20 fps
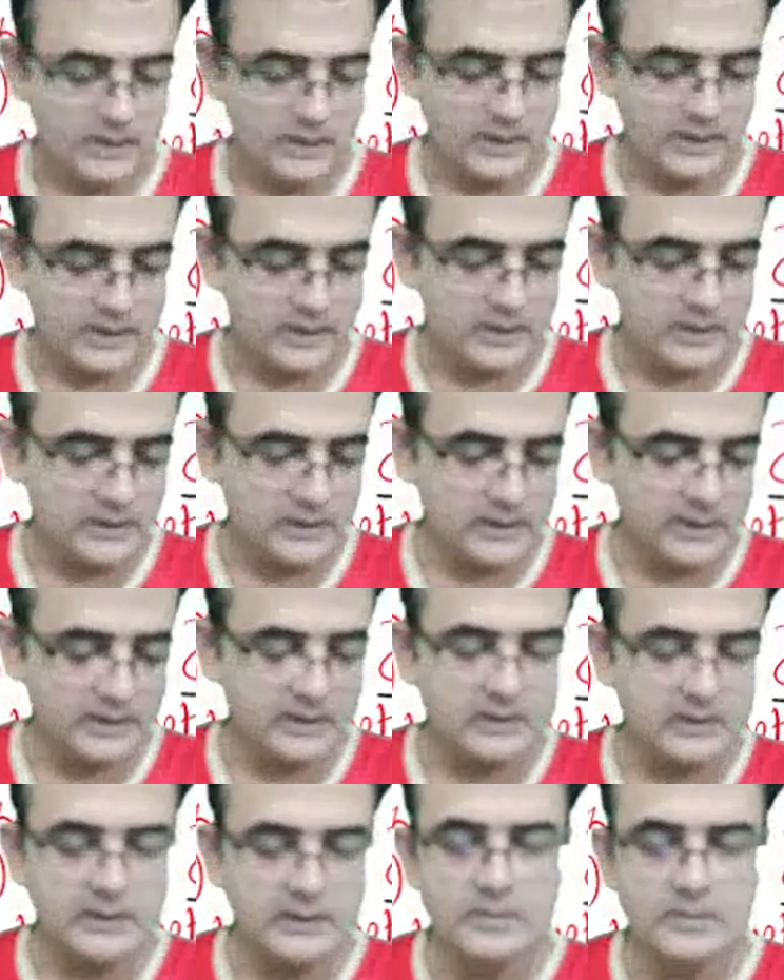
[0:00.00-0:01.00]
And
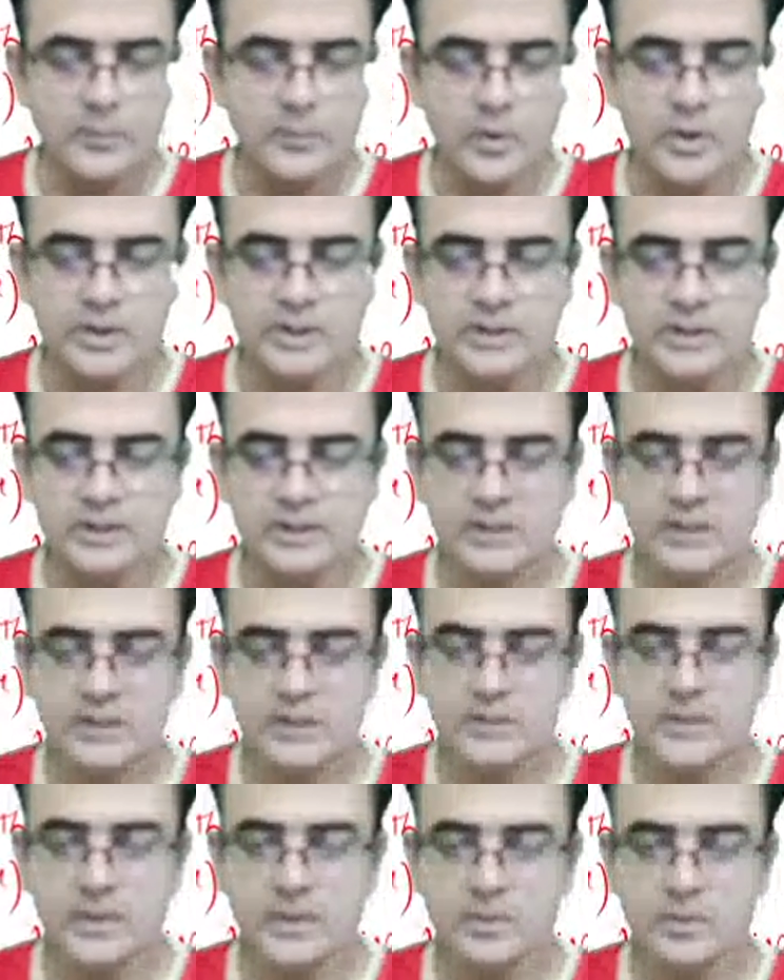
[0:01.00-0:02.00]
another important thing
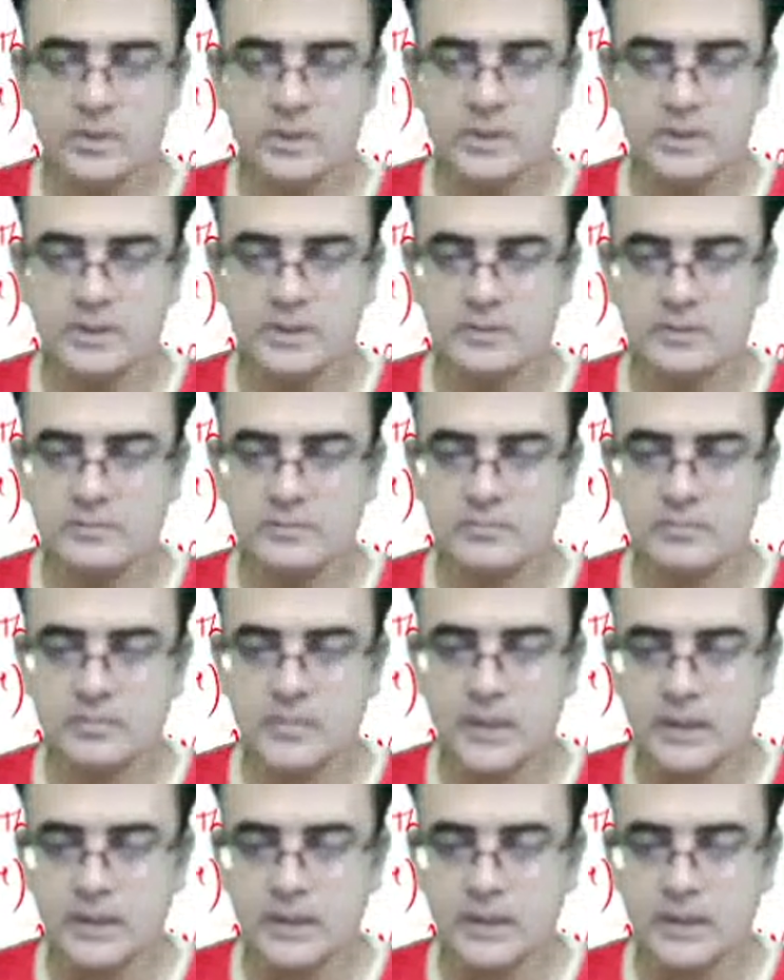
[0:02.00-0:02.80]
about the,